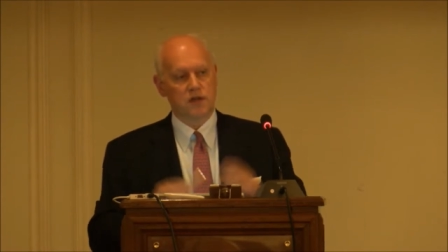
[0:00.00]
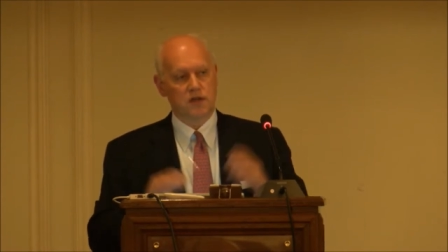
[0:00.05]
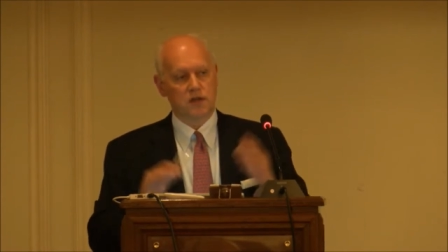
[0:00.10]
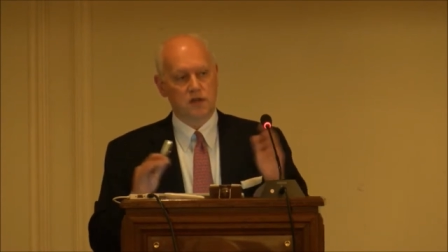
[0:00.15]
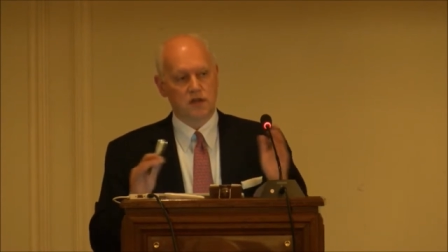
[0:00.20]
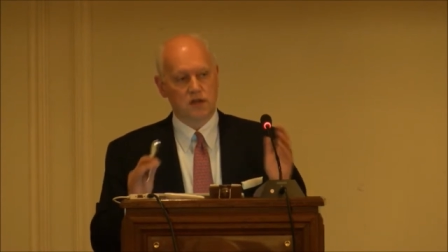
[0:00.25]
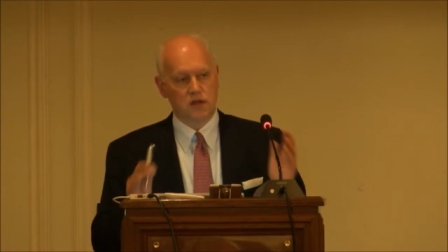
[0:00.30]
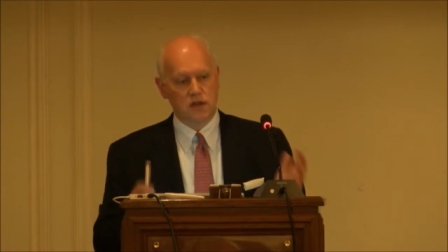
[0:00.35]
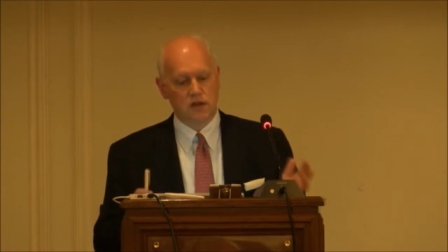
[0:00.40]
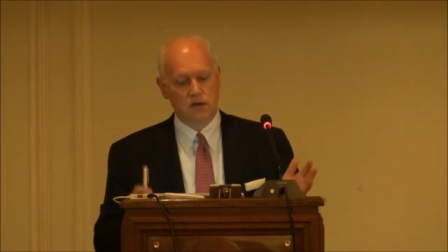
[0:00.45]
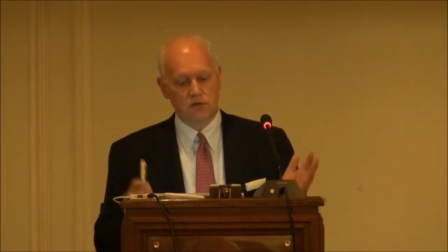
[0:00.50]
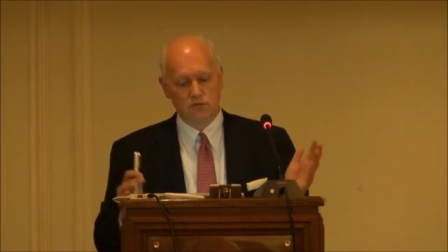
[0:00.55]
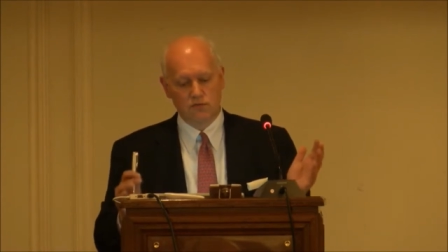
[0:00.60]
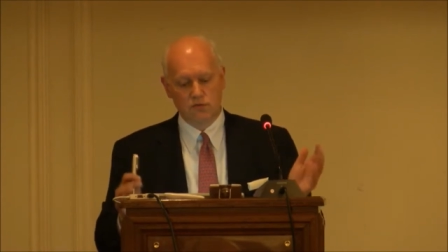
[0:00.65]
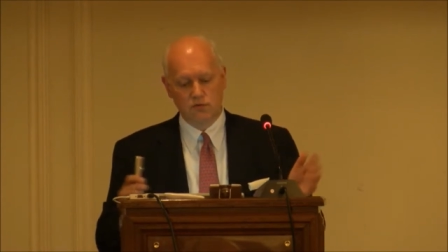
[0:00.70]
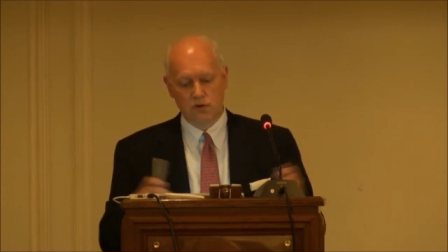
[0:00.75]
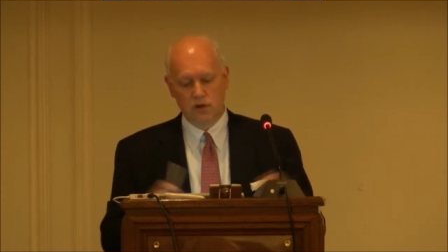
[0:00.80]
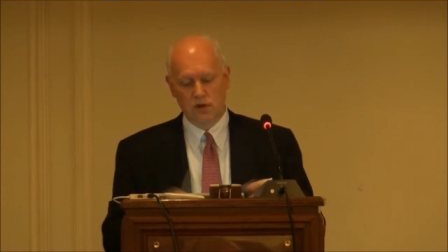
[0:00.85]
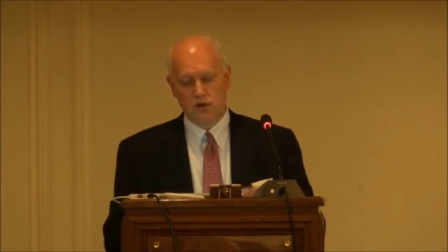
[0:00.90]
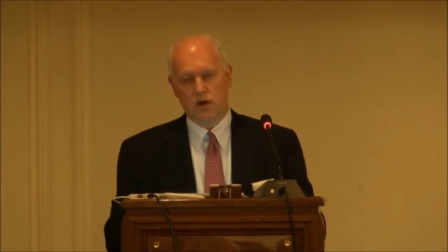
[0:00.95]
And the key
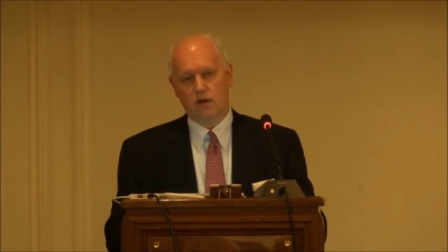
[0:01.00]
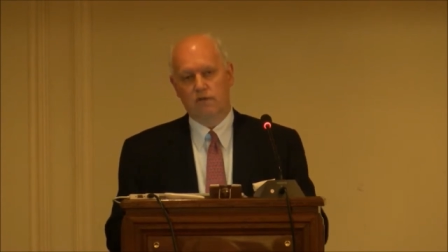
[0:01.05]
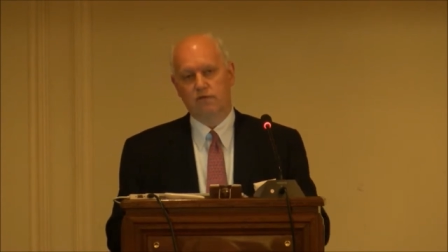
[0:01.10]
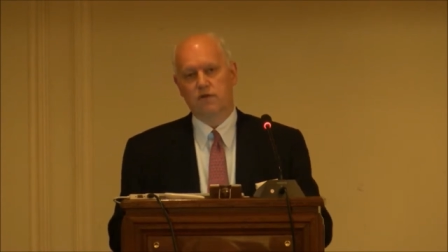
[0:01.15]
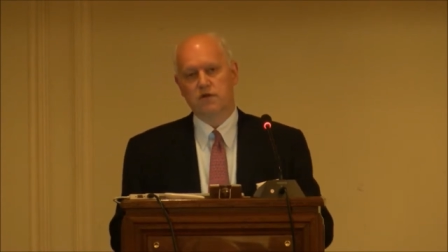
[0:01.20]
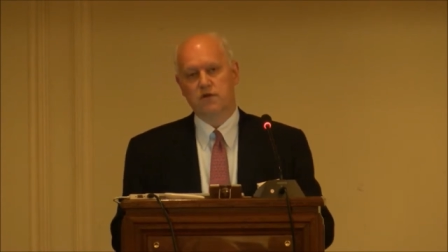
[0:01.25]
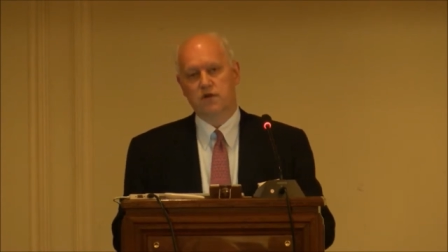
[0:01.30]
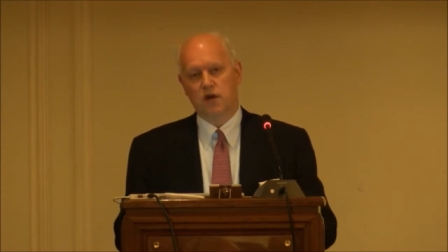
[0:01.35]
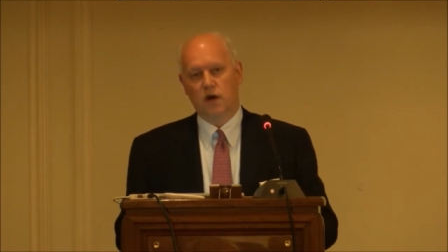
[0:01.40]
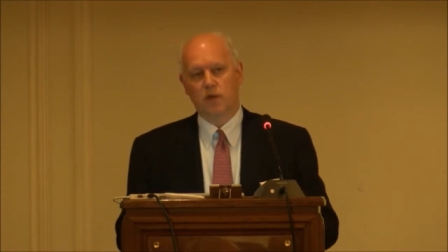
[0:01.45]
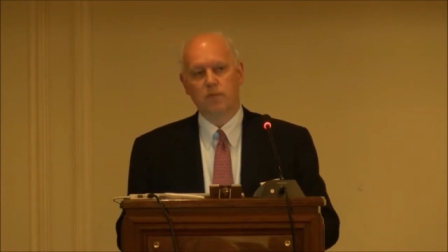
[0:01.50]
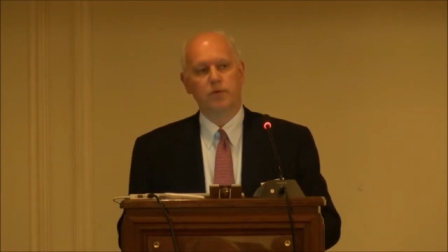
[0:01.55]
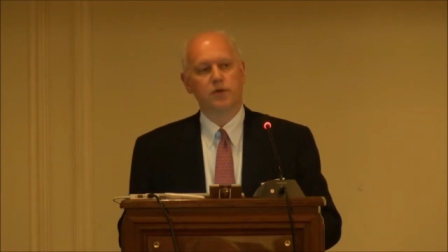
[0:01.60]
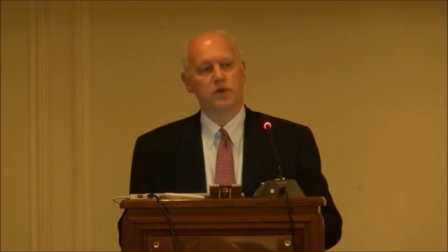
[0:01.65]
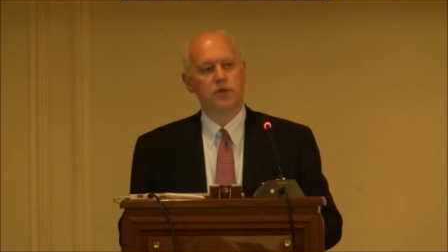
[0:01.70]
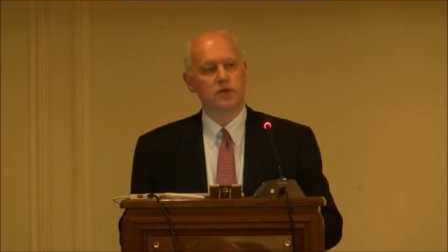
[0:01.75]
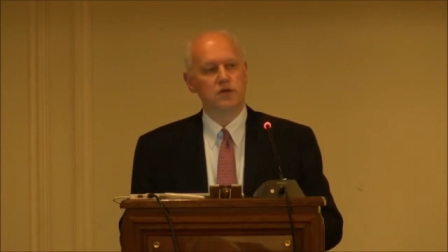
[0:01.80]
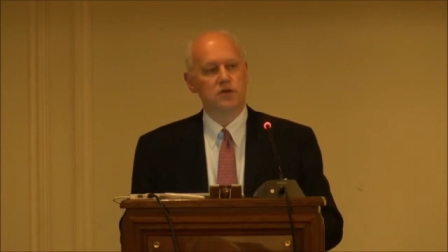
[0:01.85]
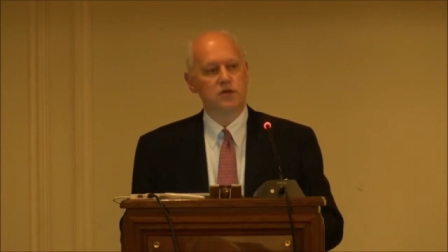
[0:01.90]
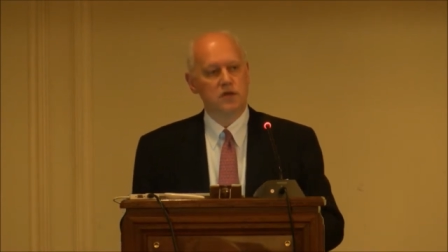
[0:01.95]
rule in governance
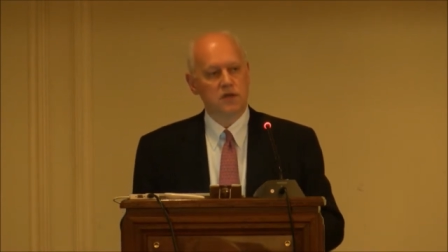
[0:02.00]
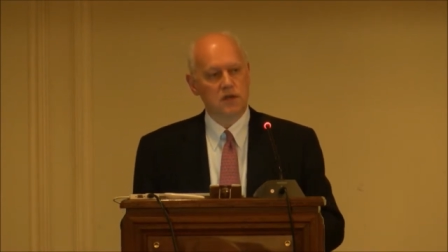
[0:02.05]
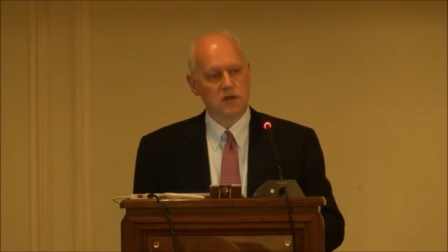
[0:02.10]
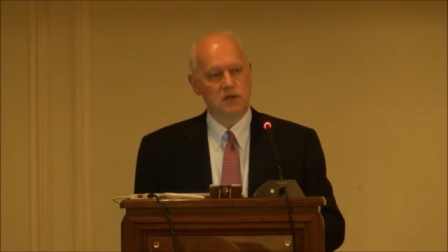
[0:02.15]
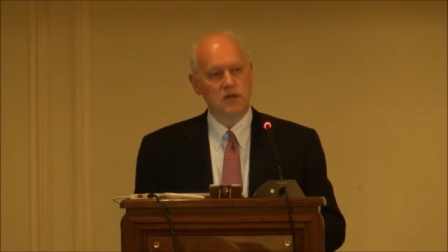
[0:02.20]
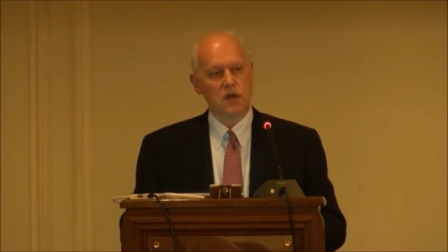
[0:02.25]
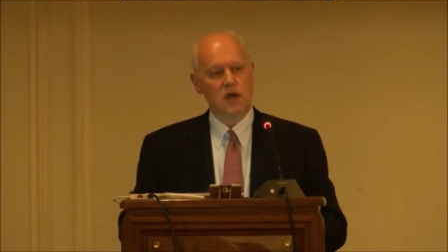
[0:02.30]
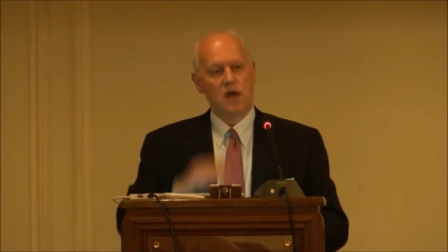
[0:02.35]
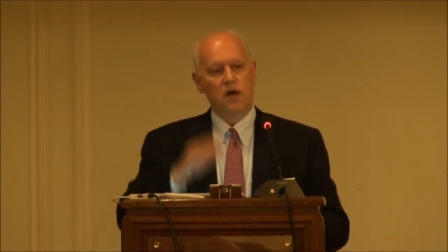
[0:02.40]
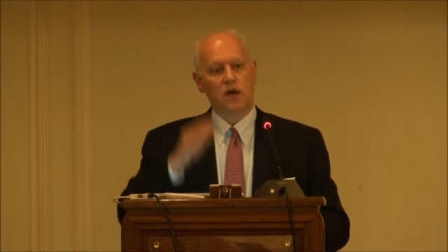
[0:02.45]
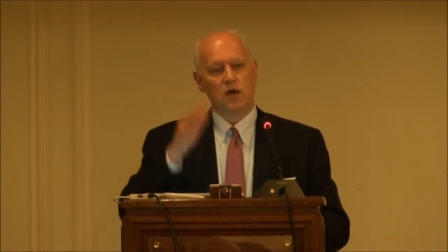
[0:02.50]
competence is